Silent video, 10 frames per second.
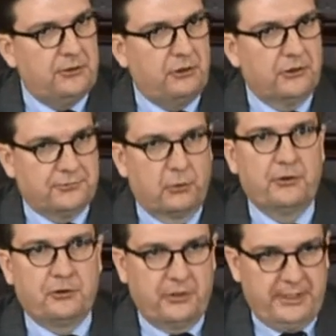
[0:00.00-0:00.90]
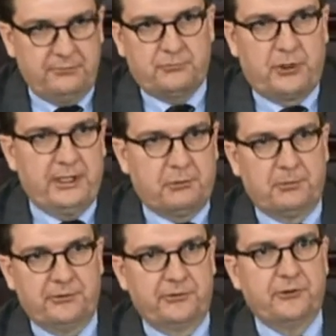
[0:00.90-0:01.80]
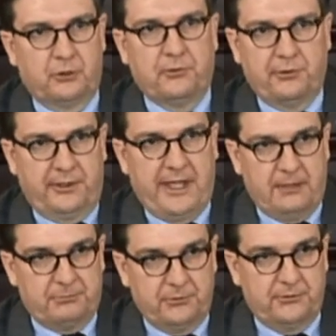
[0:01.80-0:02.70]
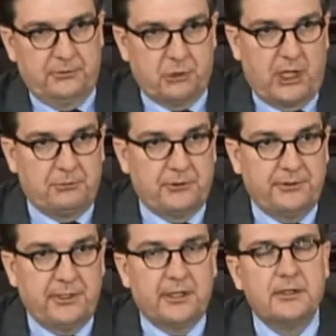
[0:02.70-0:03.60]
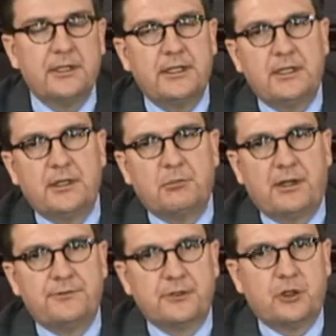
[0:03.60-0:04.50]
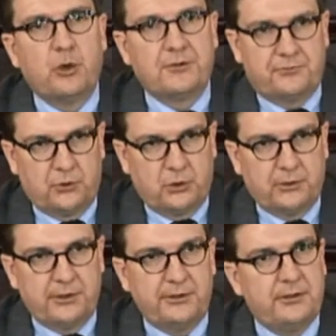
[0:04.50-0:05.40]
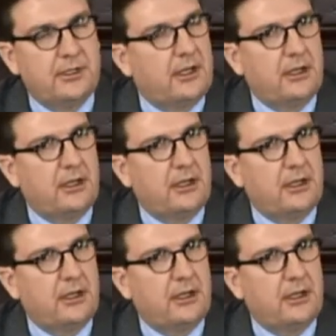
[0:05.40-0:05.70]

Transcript: drones for training purposes over the gap, the property there. But going forward,